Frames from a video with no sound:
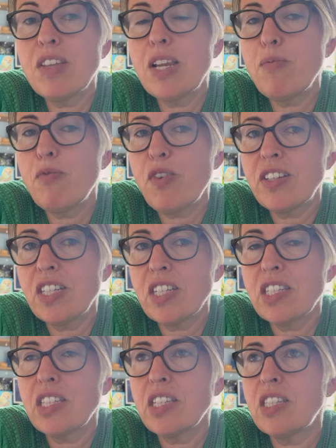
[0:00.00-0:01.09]
the lymphatic
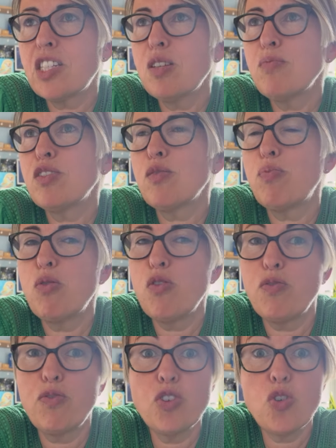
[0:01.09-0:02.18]
system,
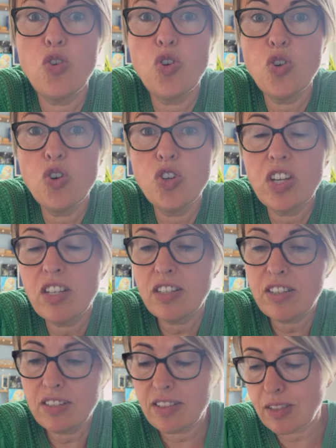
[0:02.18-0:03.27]
support for your
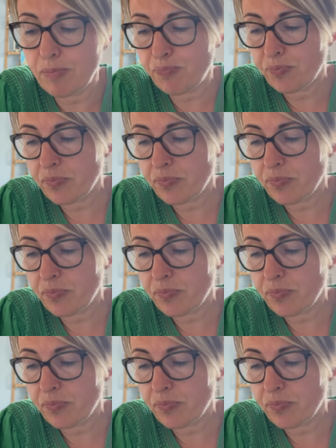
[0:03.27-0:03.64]
organs,